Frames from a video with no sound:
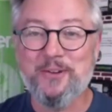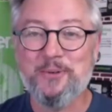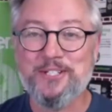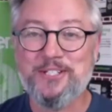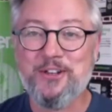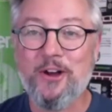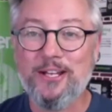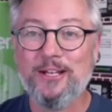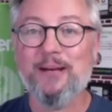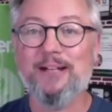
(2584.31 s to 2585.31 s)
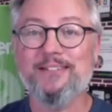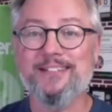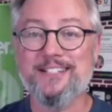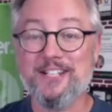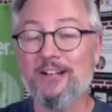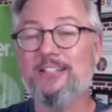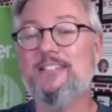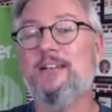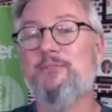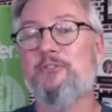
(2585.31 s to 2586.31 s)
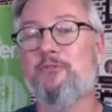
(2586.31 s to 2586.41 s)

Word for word: We're just talking about this concept of